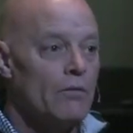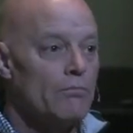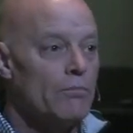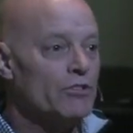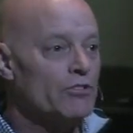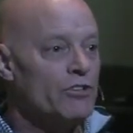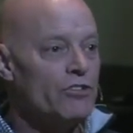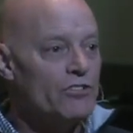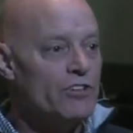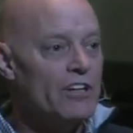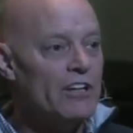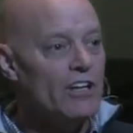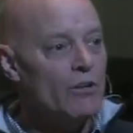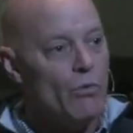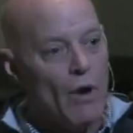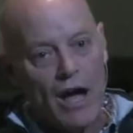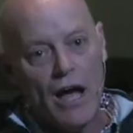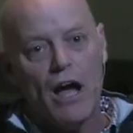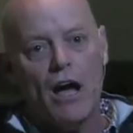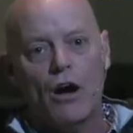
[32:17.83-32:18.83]
But she's thinking,
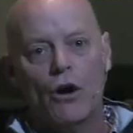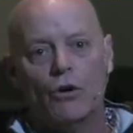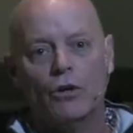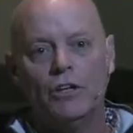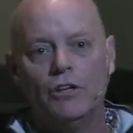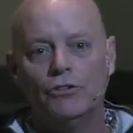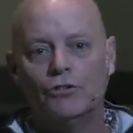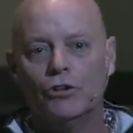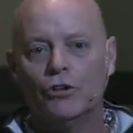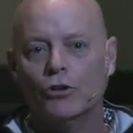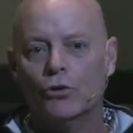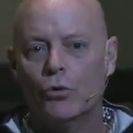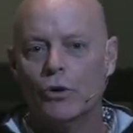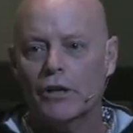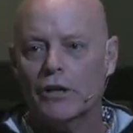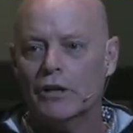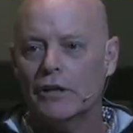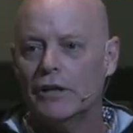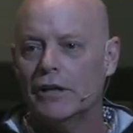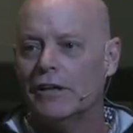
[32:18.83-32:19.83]
wow, he turned
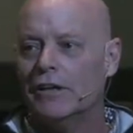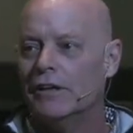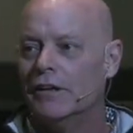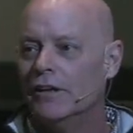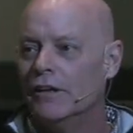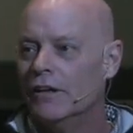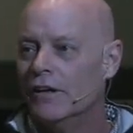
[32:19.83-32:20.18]
quickly.